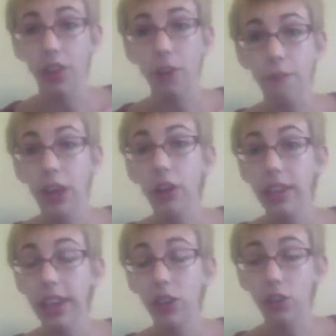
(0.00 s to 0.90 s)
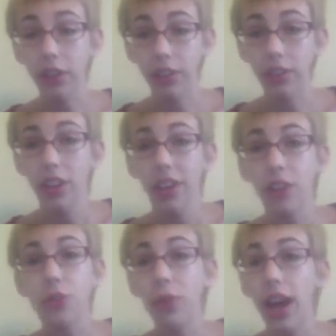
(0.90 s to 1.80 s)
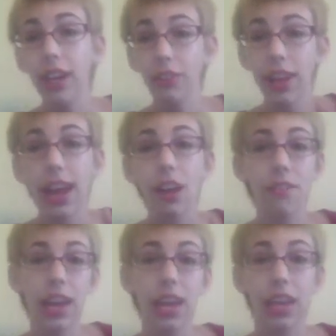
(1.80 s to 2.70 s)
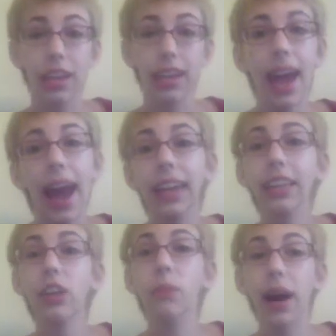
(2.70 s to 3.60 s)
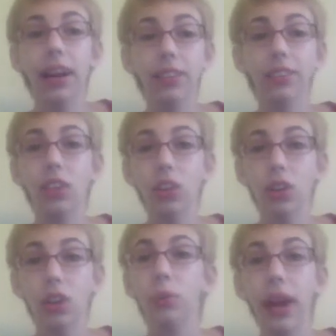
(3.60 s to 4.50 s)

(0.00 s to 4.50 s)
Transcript: They're very dangerous. Do not even have a cat litter box that your